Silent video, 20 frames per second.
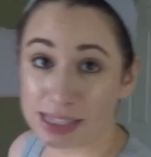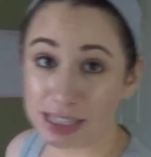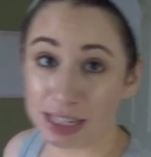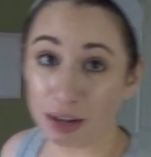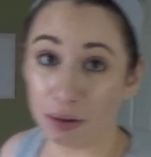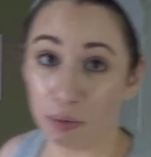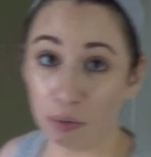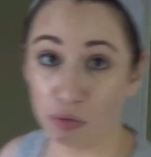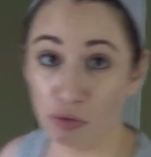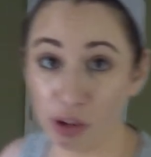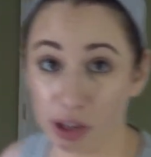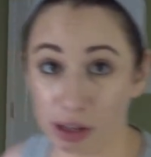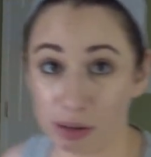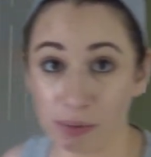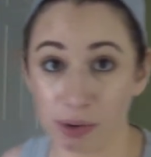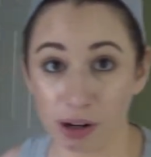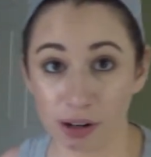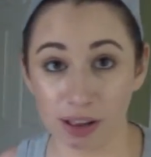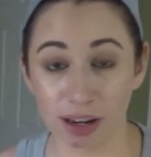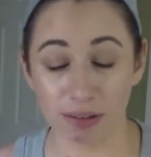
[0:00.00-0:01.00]
something really
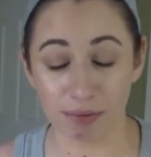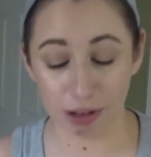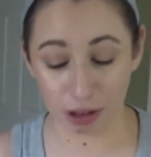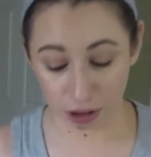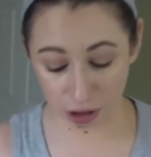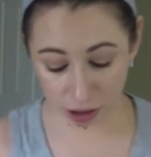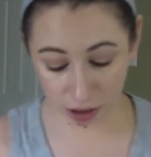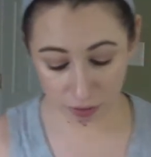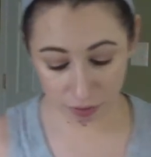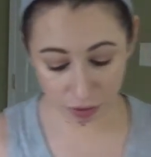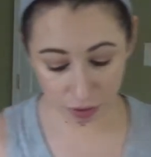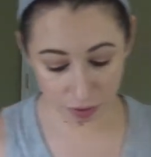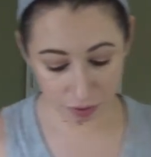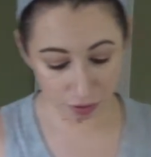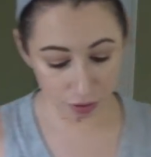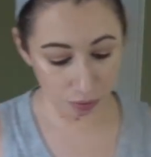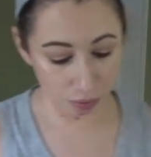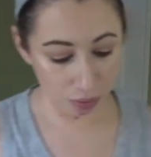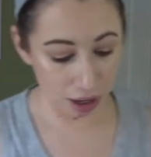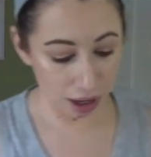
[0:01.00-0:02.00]
weird that I've been looking for
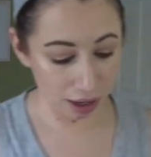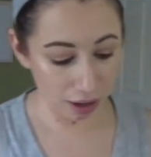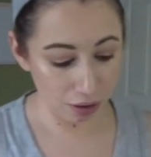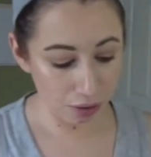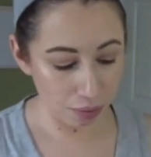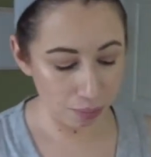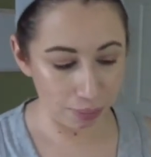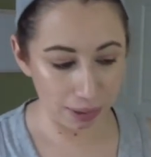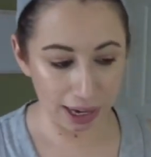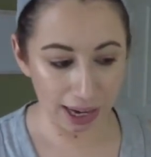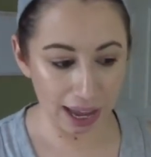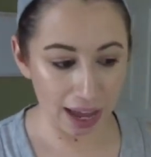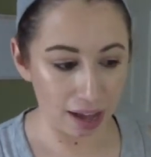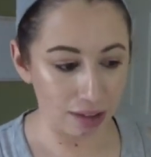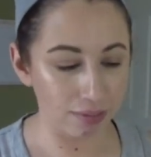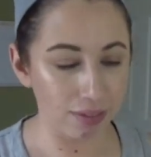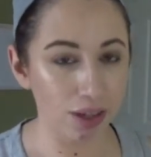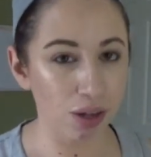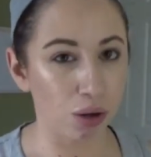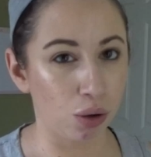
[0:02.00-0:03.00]
a while, but I
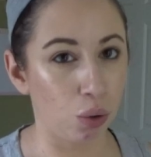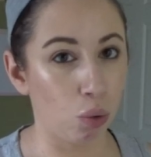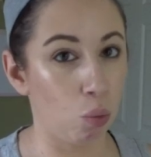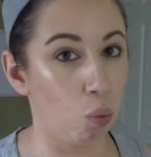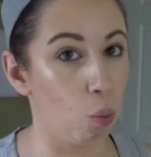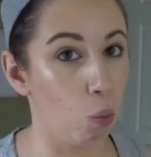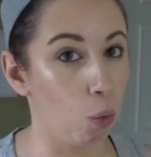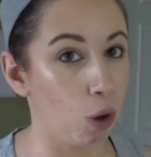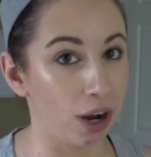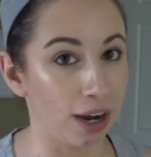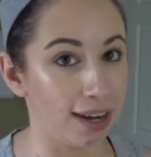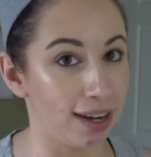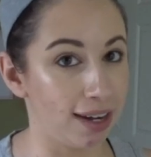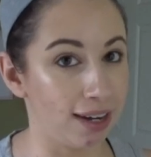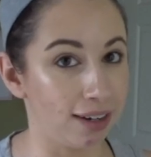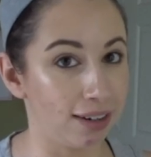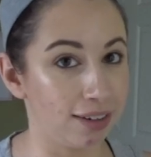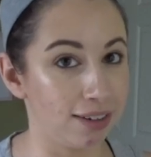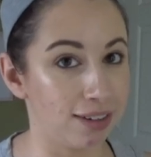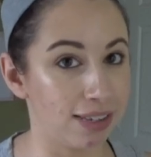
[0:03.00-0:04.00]
have like one
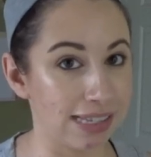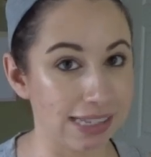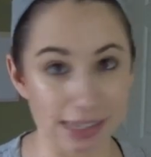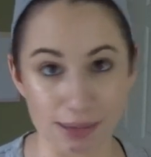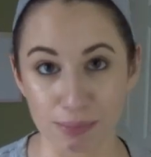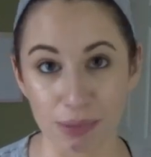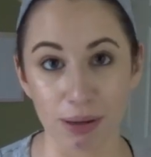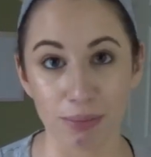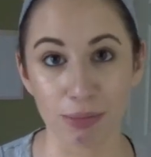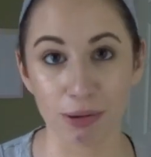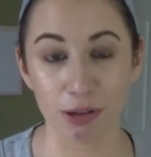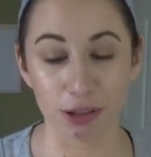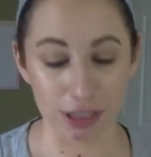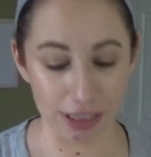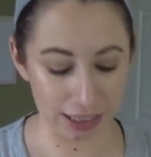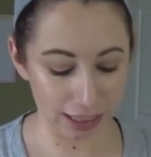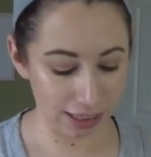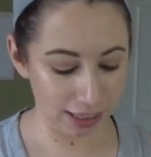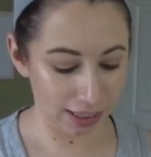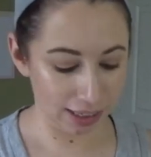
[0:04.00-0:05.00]
zip up
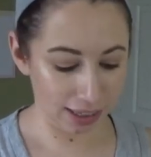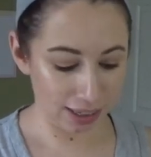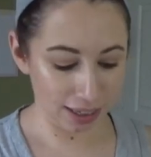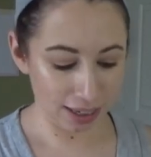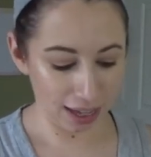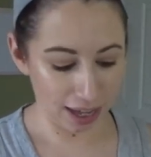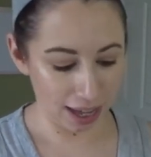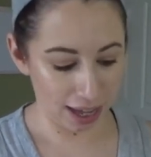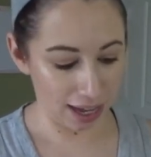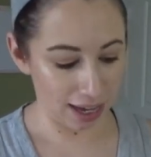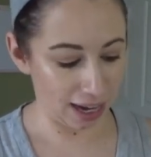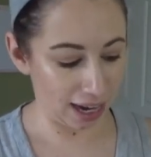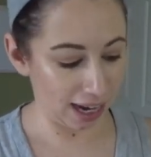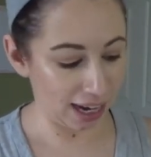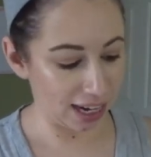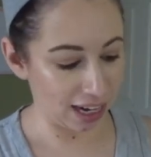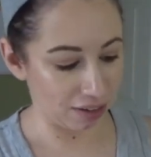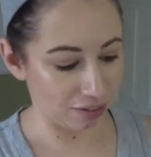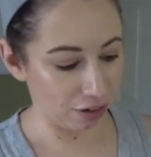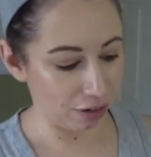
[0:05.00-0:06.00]
hoodie and I
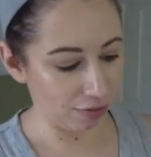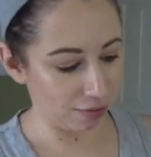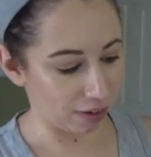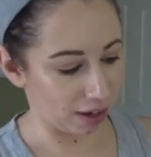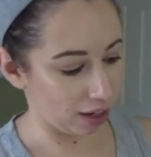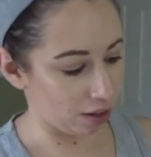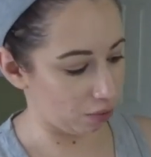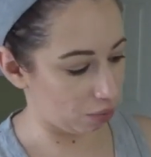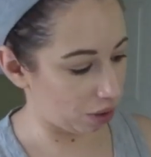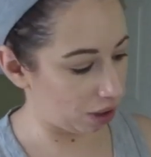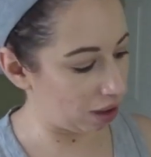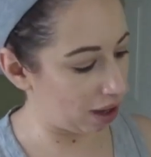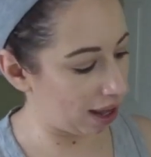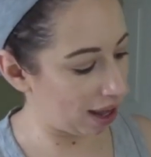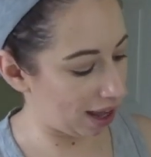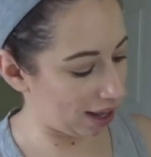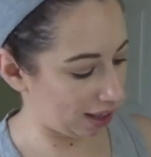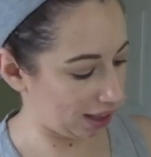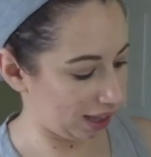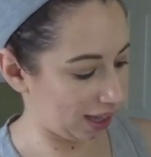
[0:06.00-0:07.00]
can never find one
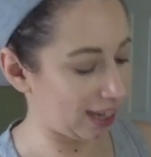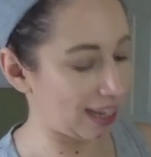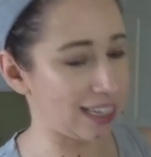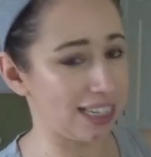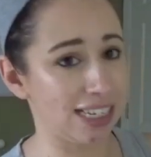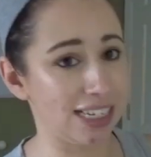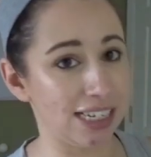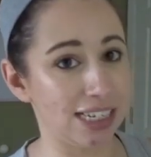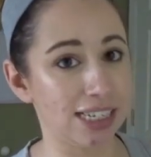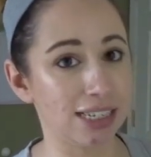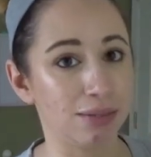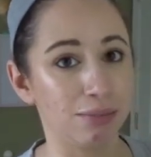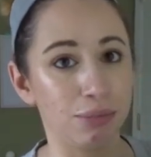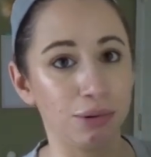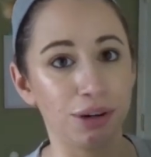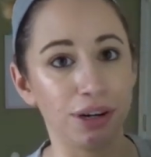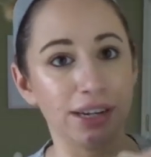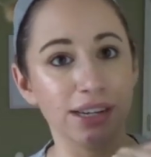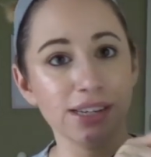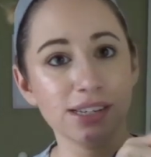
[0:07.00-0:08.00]
at like a decent
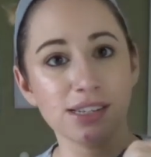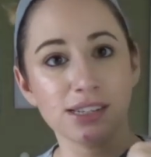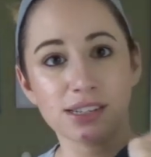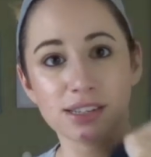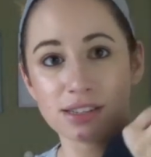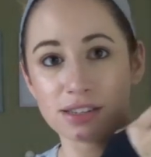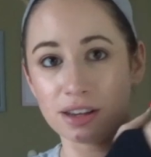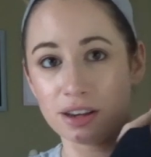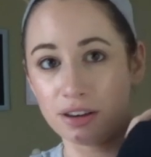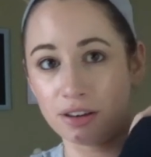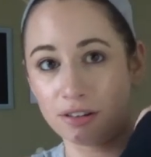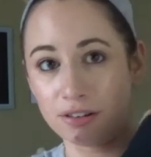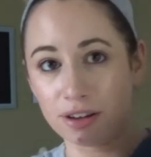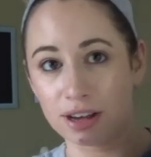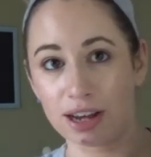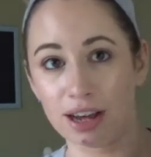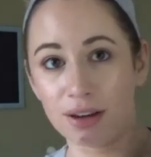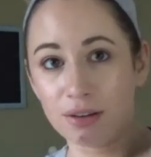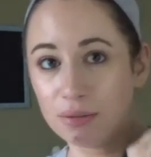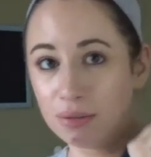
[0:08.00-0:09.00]
price. So I
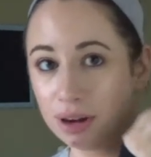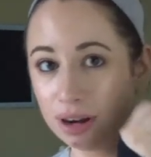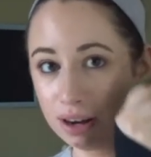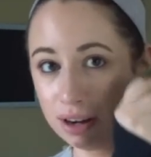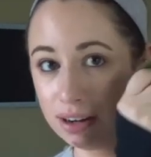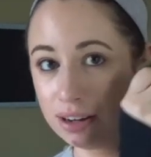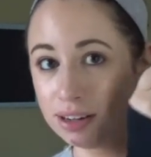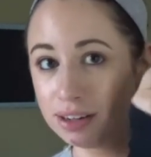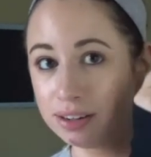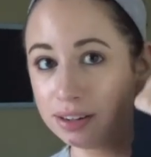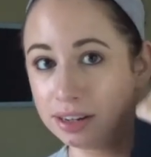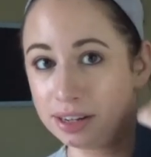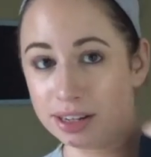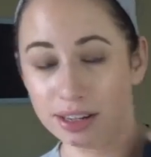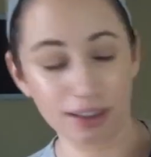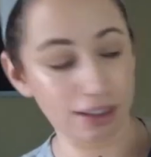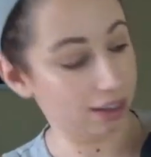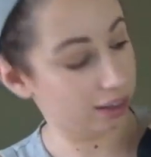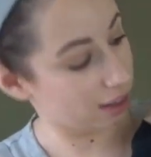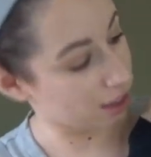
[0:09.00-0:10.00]
got one
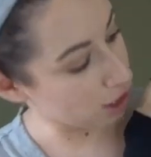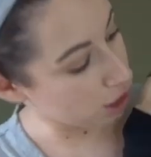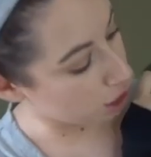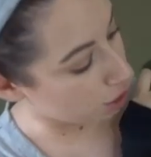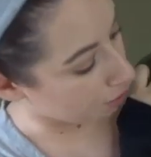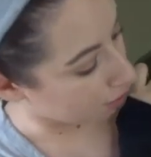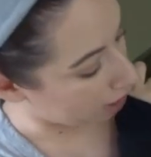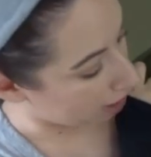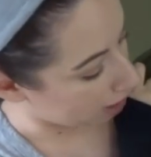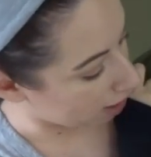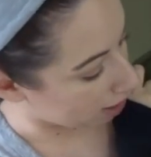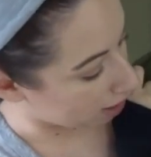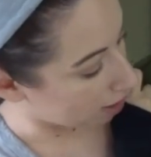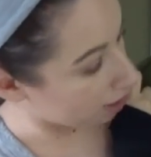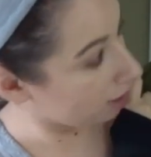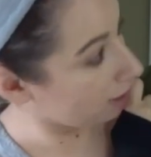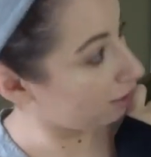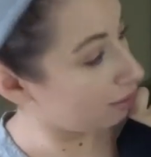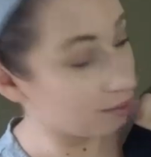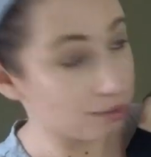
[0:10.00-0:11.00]
in this green
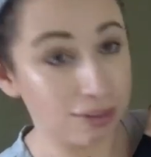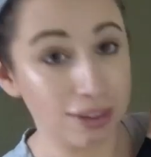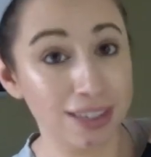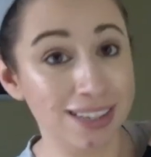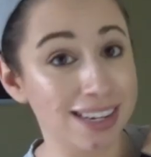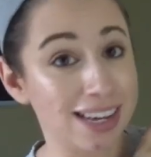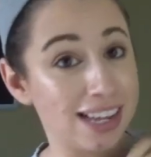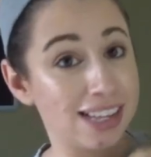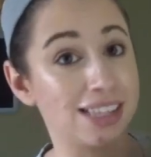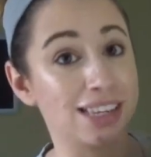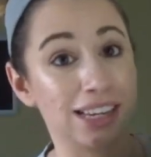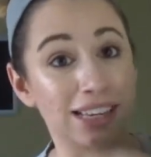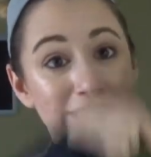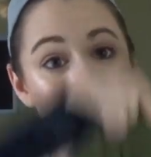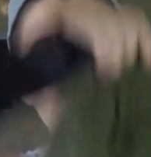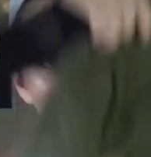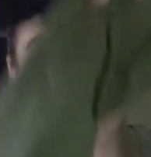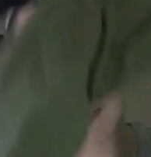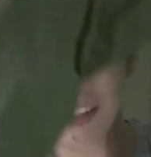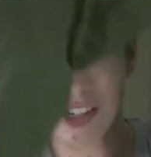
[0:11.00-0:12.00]
color. It's like
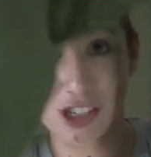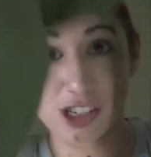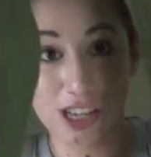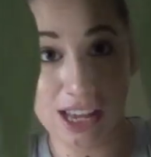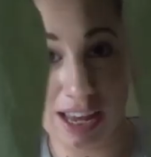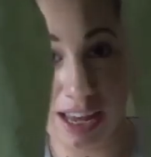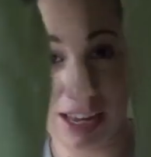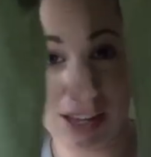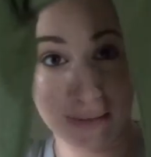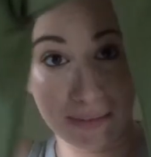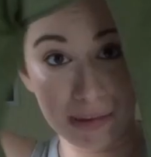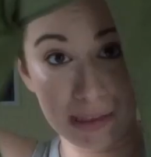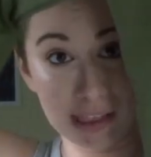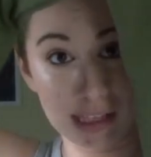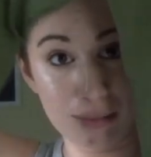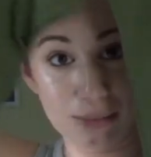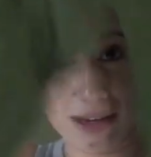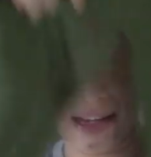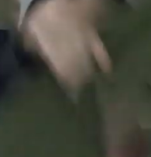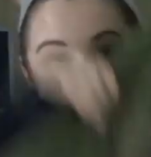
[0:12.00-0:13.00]
literally just a
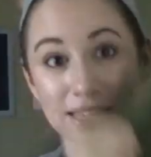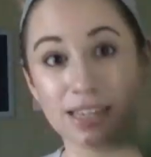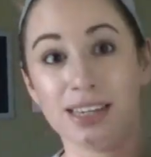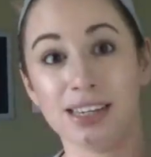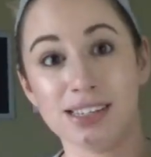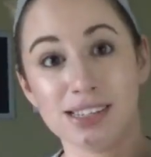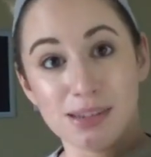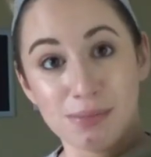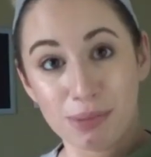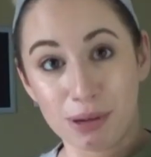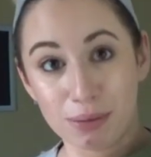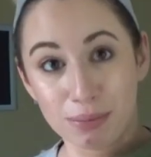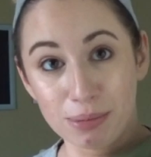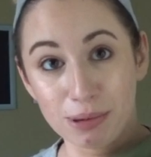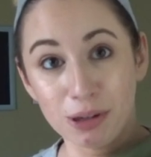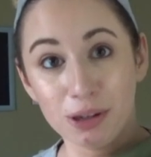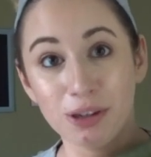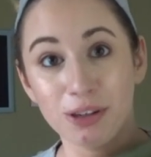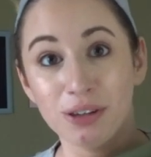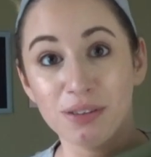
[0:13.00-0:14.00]
completely basic zip up
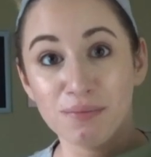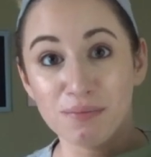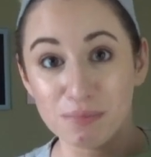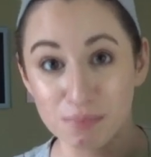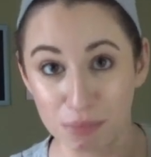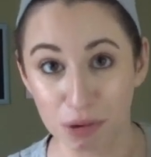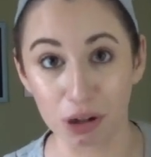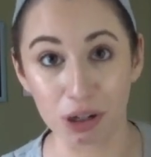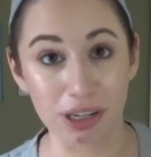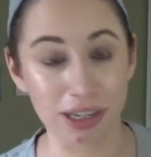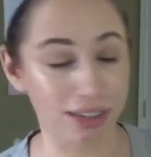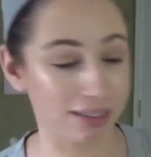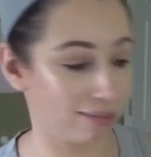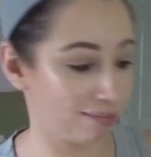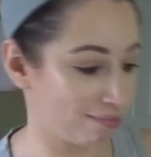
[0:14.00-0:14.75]
hoodie.